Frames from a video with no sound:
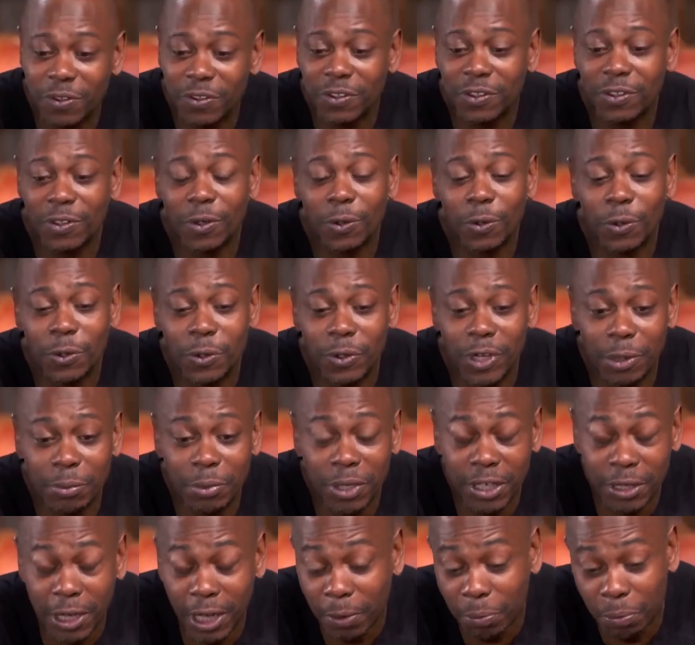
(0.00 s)
a salt trap.
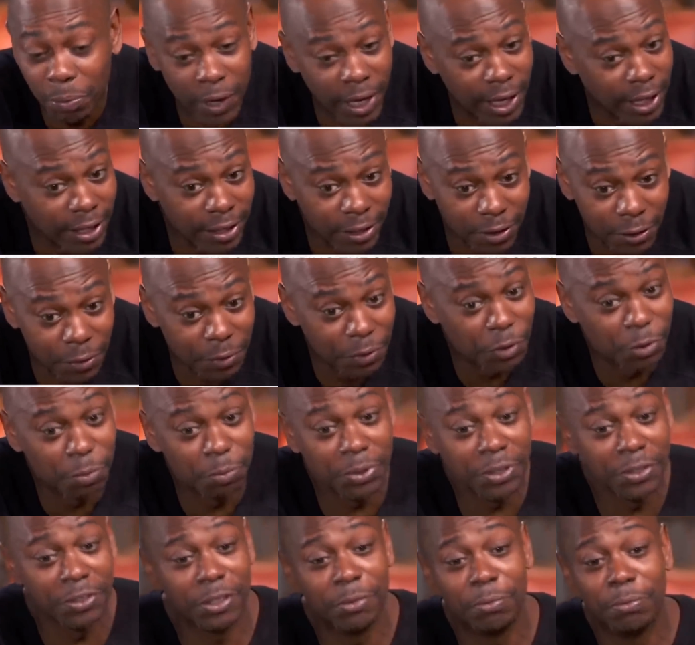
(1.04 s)
I, I, I didn't know this.
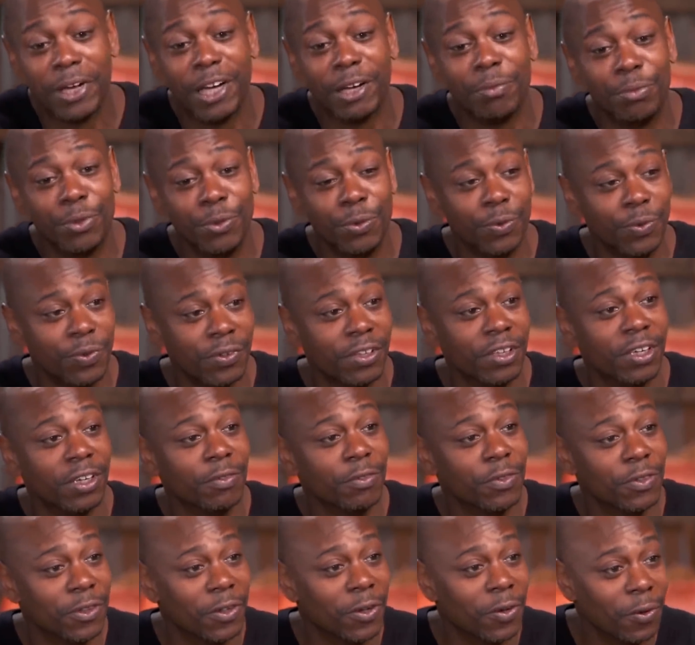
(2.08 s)
Apparently, baboons
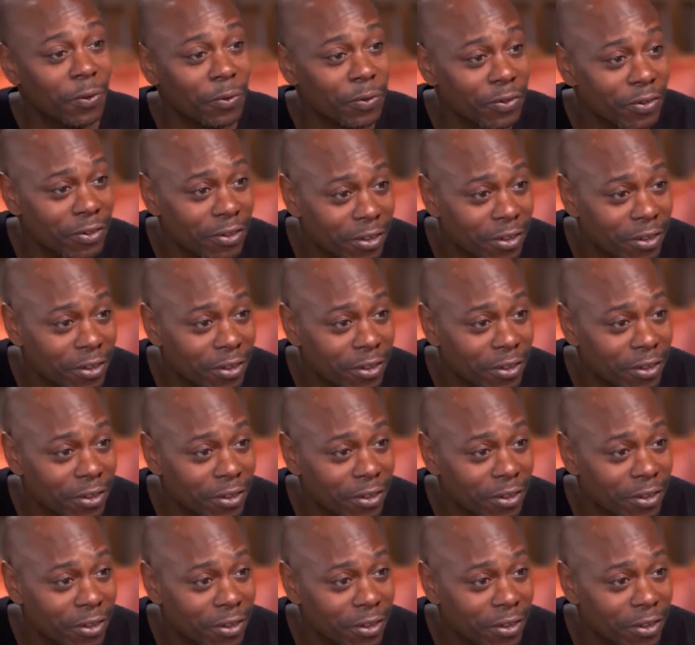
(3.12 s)
love salt.